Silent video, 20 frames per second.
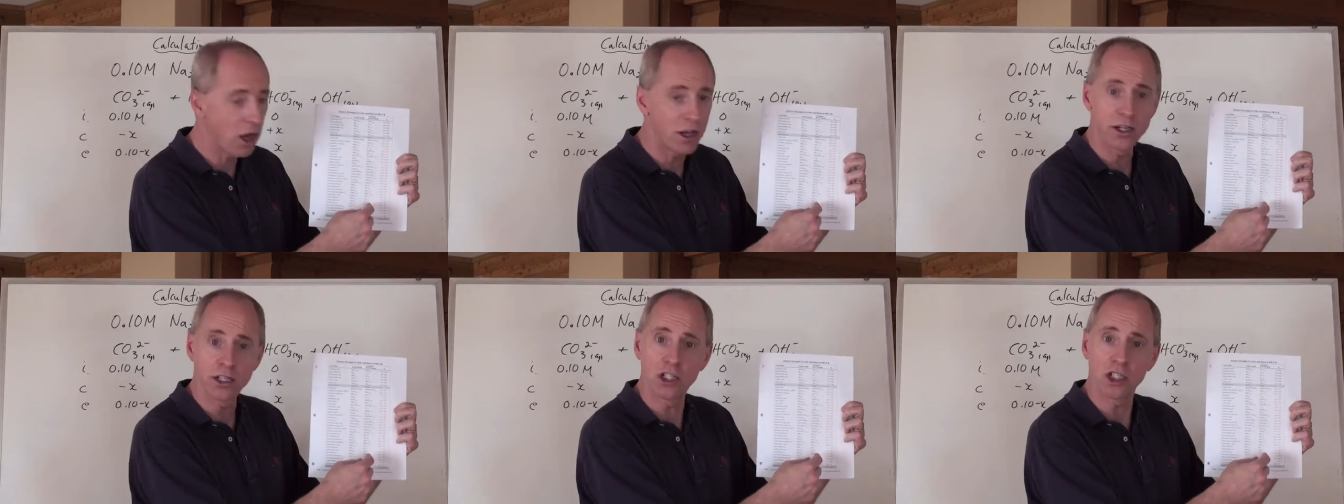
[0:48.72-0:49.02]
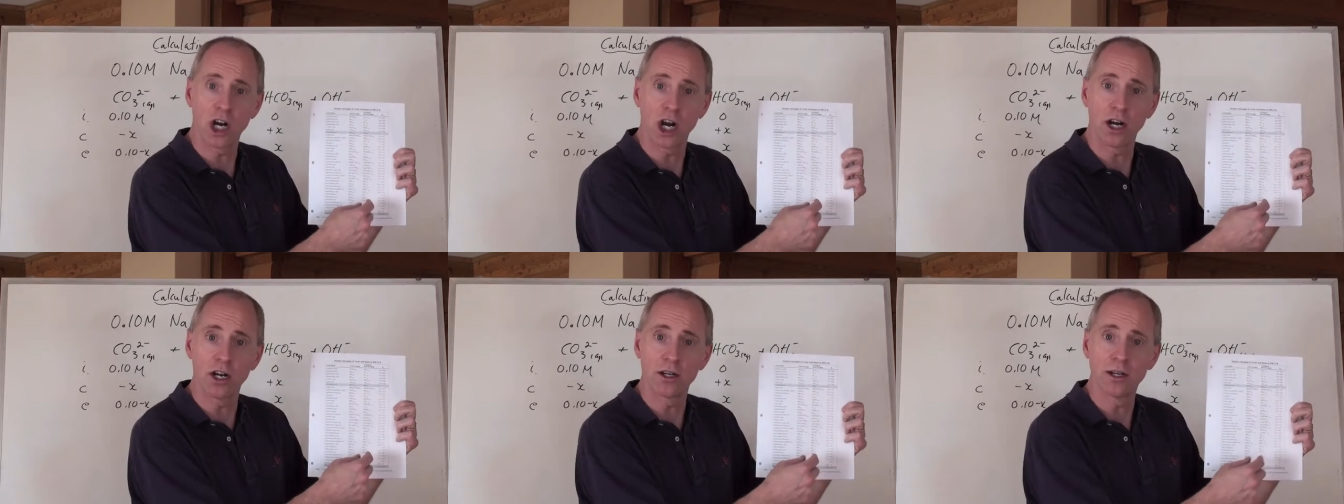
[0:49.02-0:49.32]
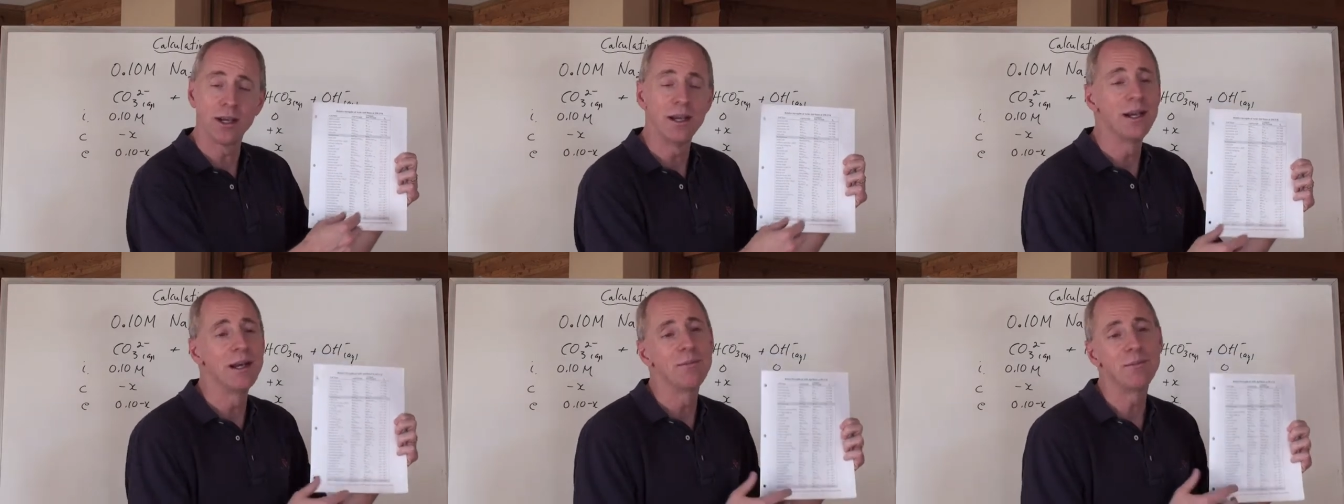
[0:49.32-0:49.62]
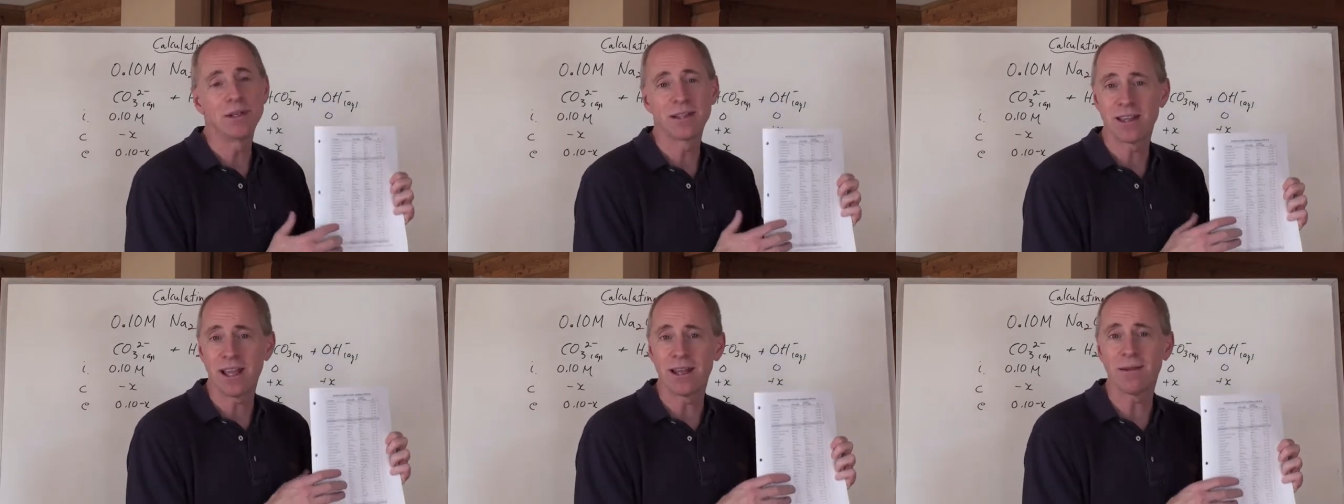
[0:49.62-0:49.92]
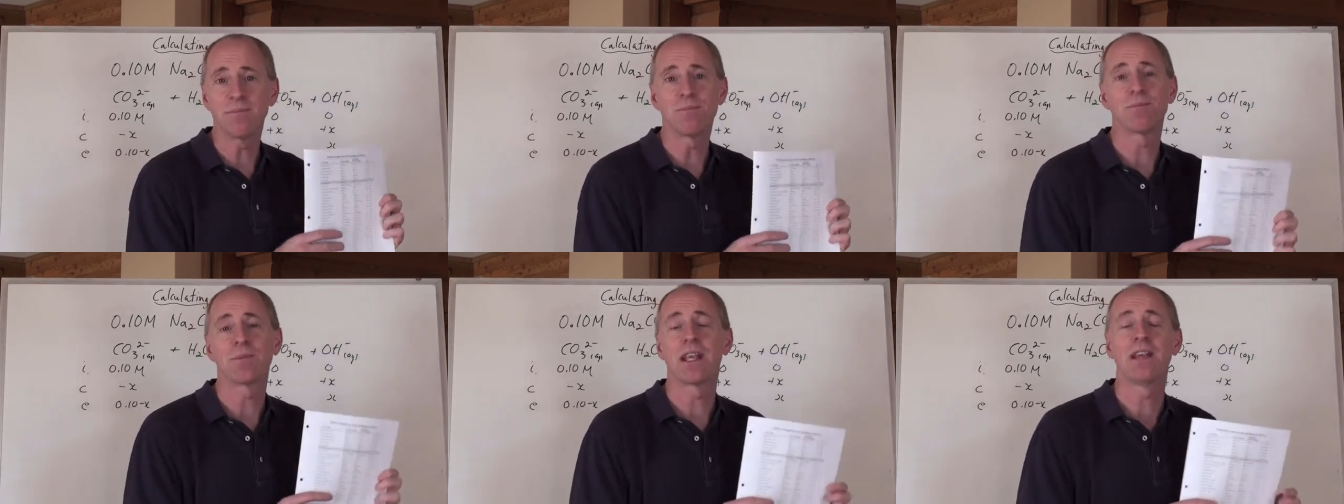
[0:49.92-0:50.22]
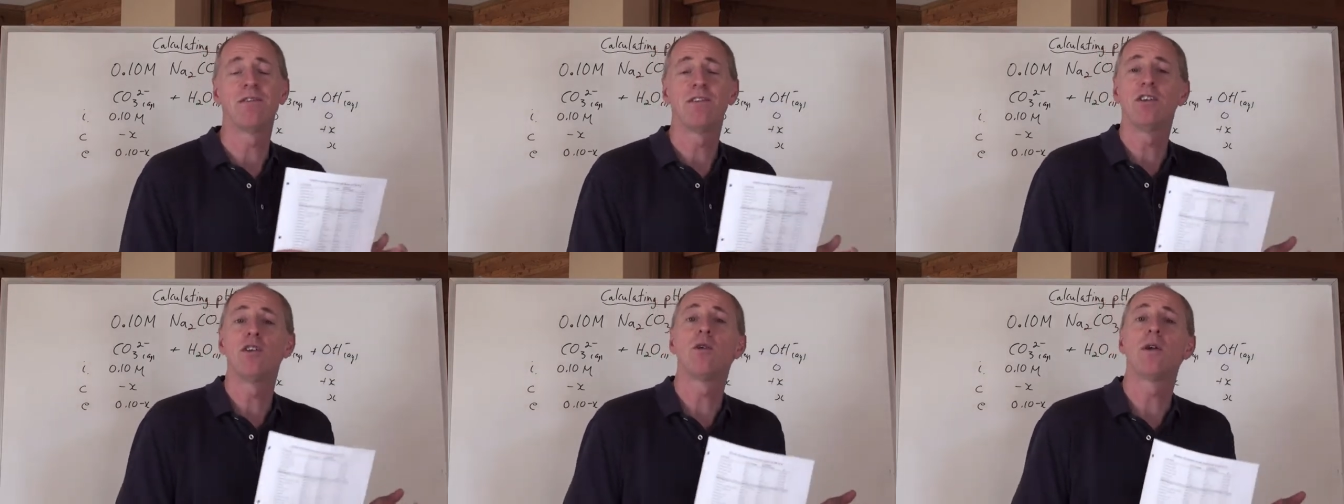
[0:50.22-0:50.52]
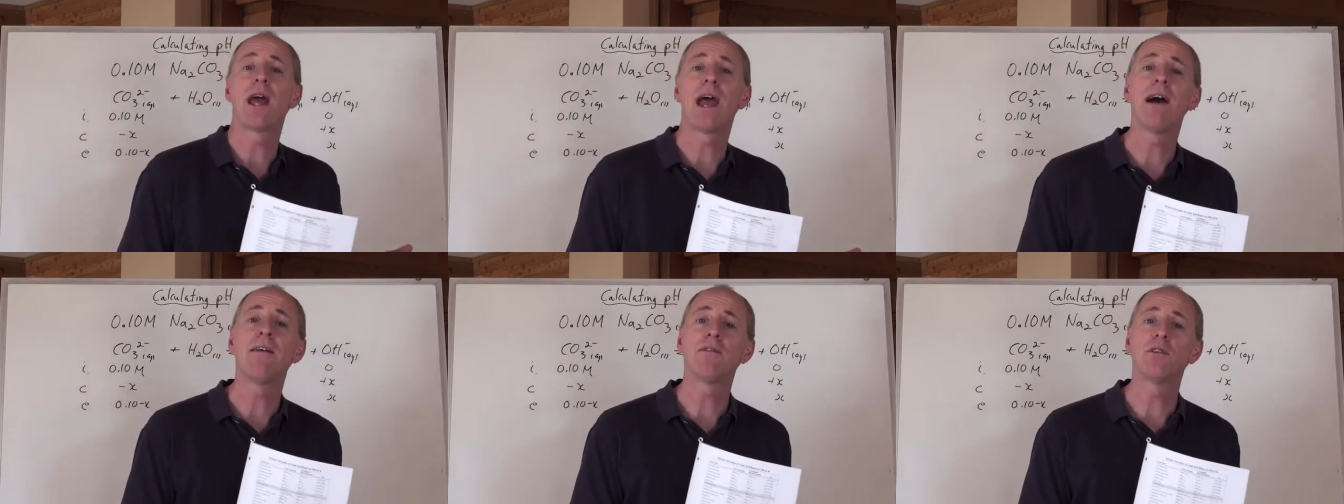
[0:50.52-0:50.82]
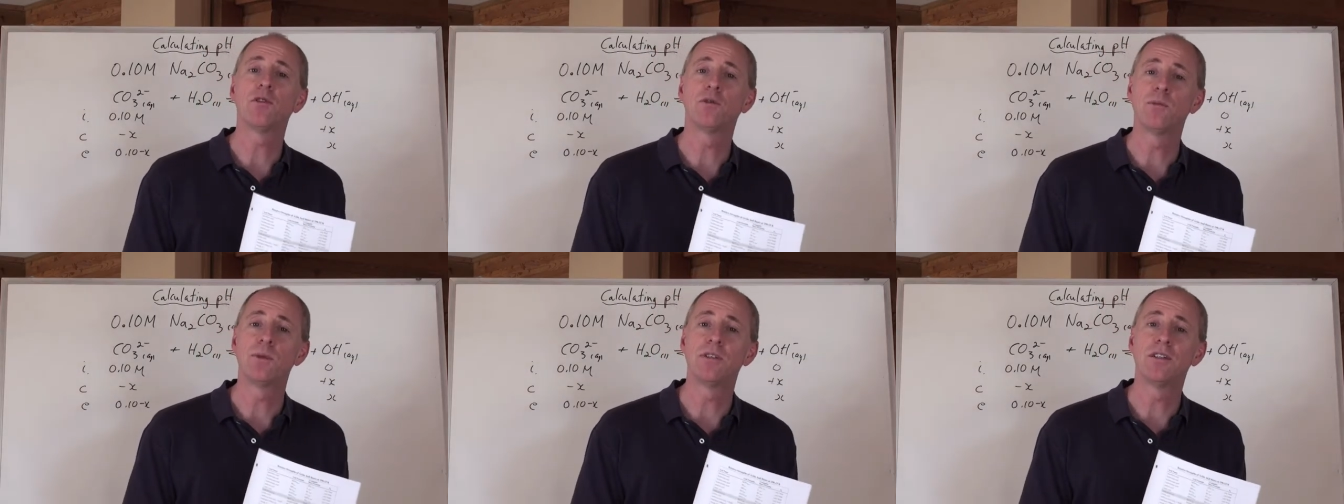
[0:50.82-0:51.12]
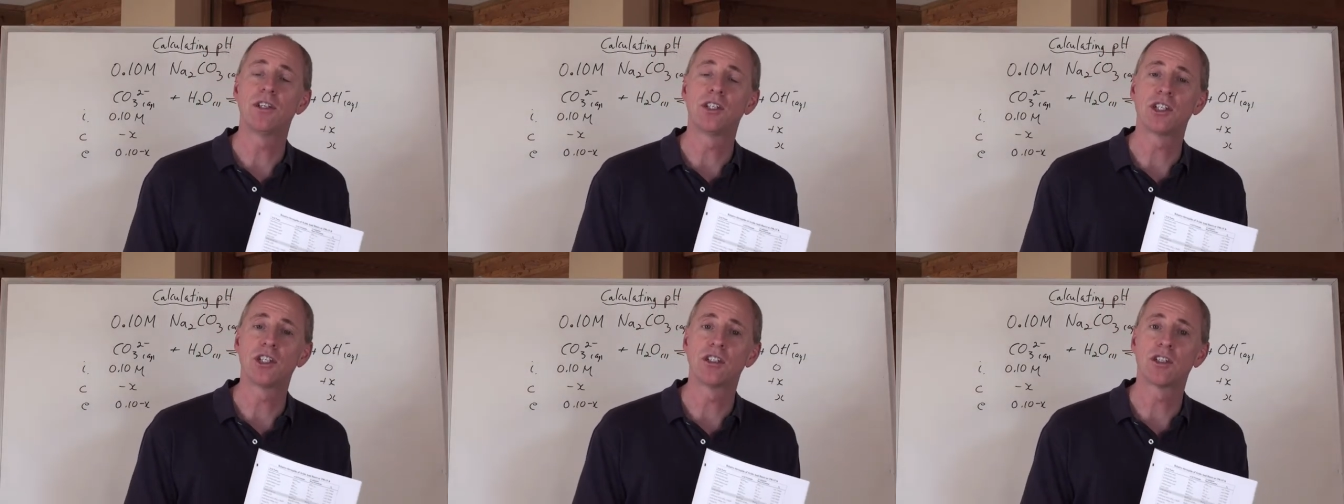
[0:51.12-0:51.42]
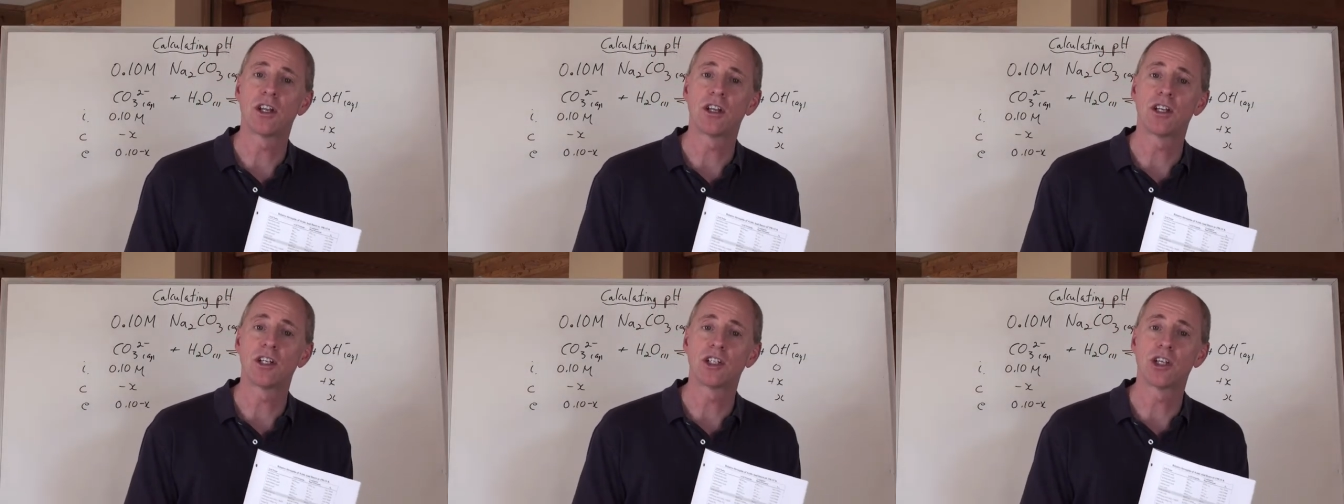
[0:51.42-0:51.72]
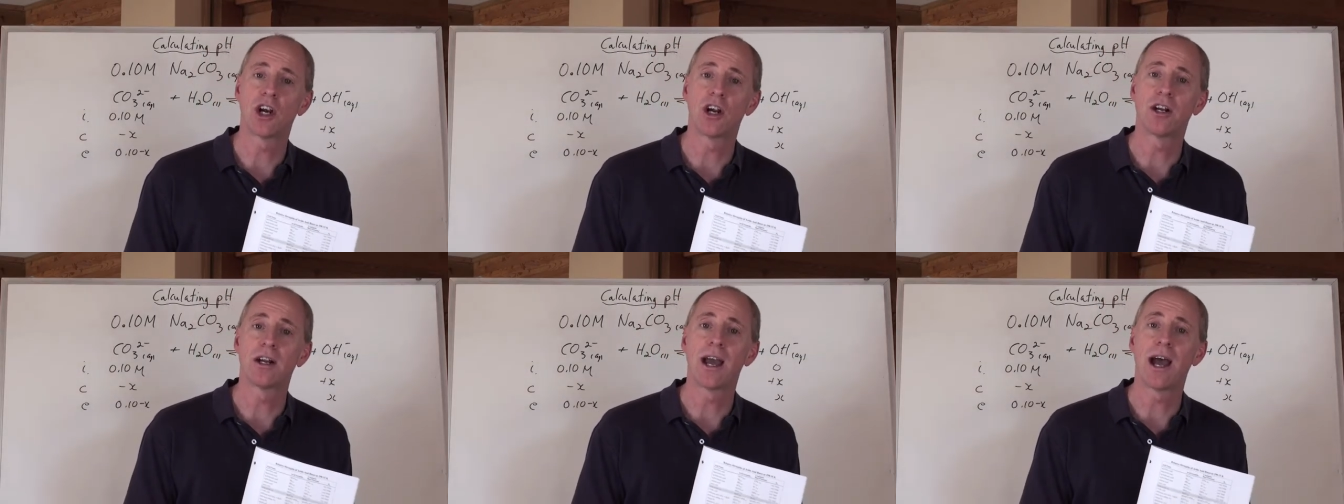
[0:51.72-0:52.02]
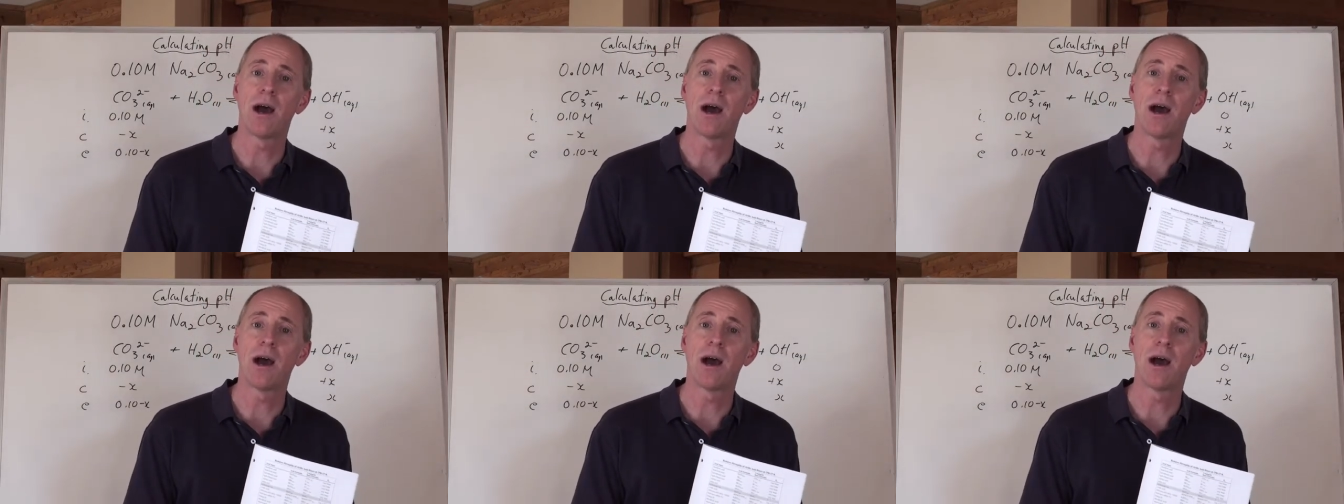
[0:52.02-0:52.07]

on a chart. But then, if you don't have those positions on a chart,